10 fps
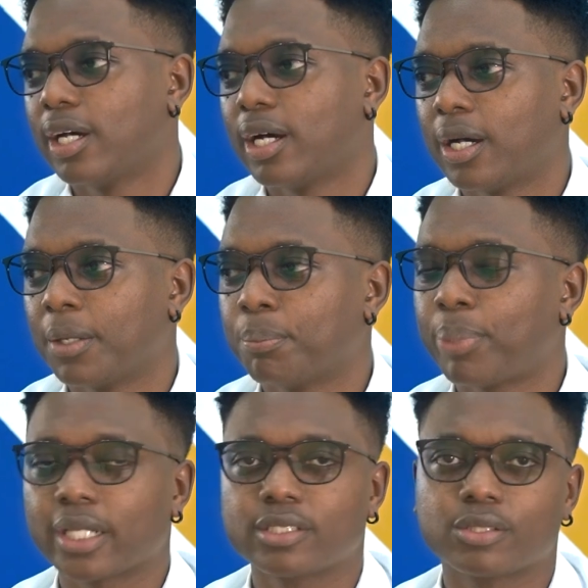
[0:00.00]

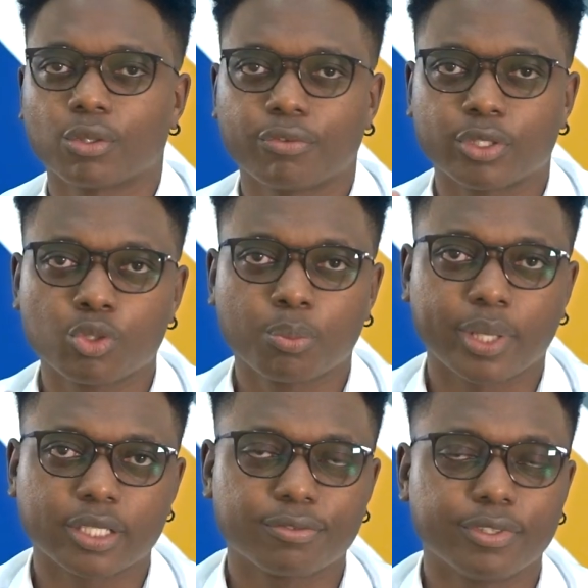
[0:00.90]
part of a
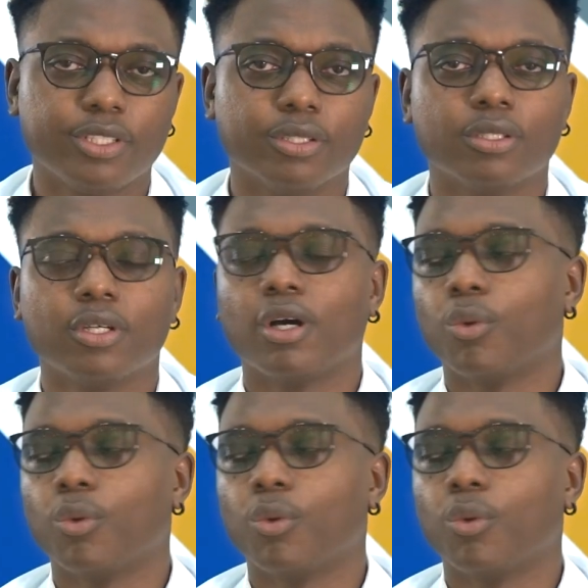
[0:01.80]
2-part video